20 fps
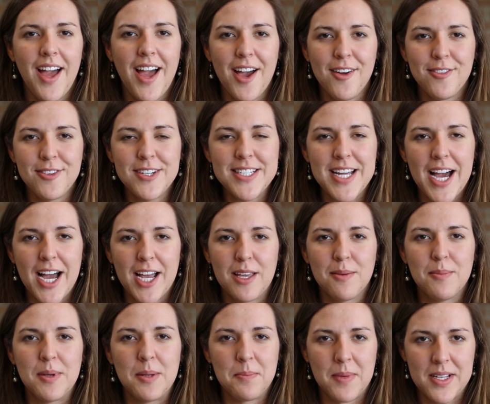Every
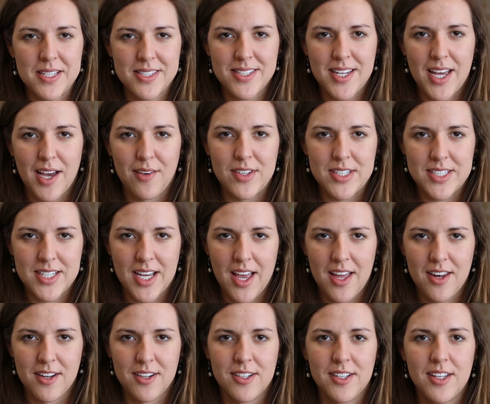document must have a
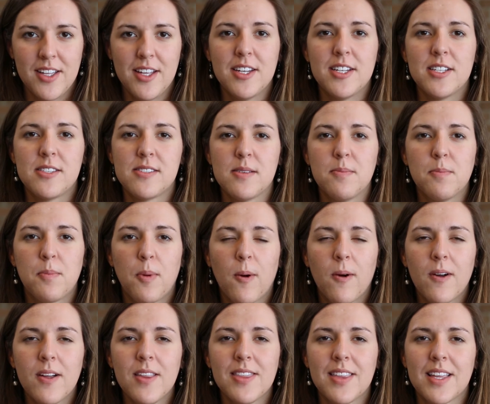title, and it's
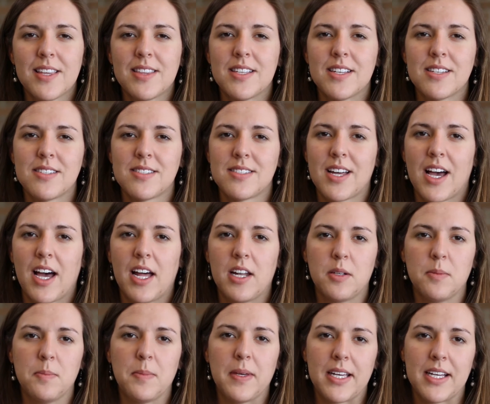important that this
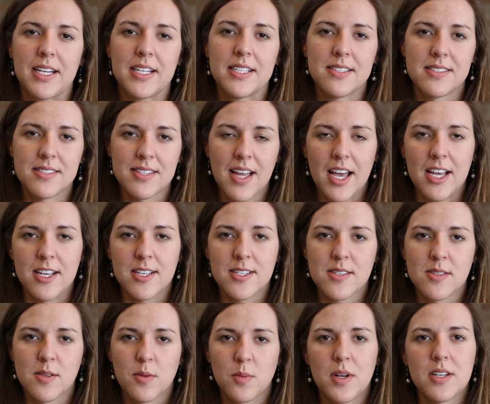title be
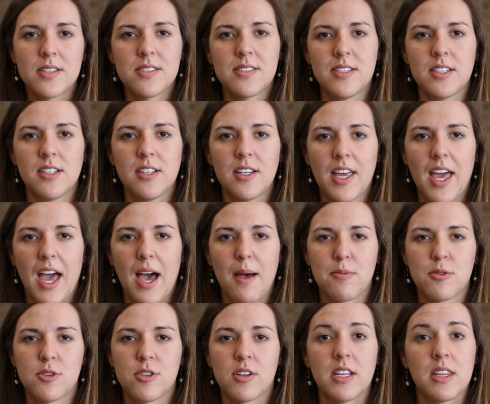concise while still
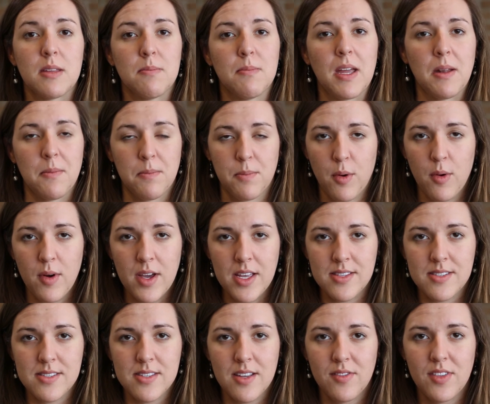capturing the main
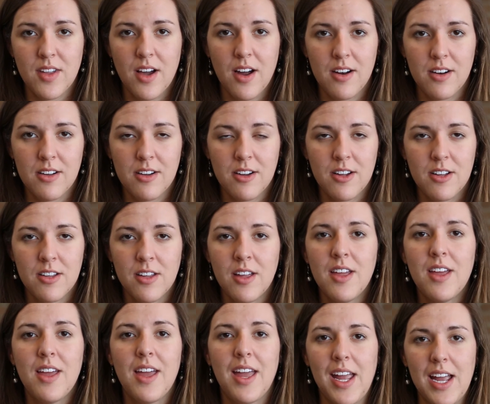points of the article
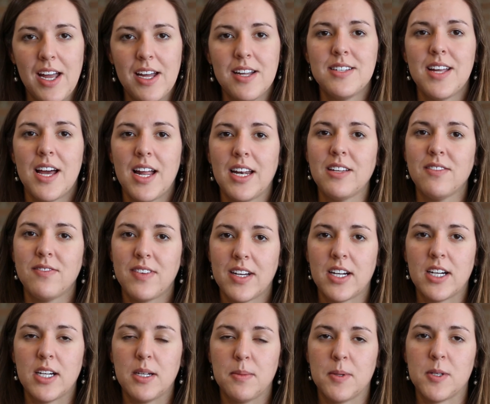and any
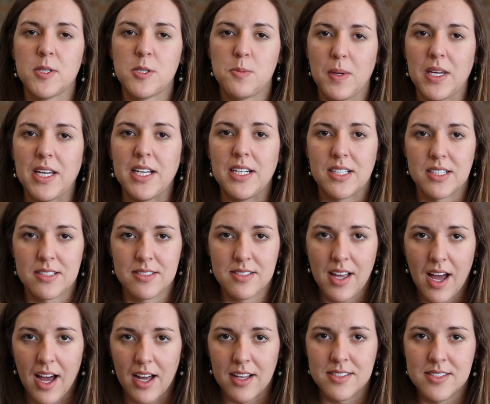variables being
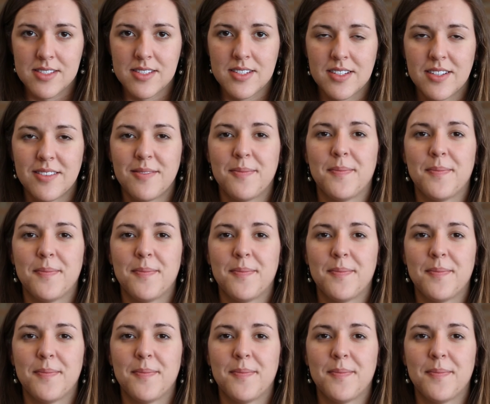discussed.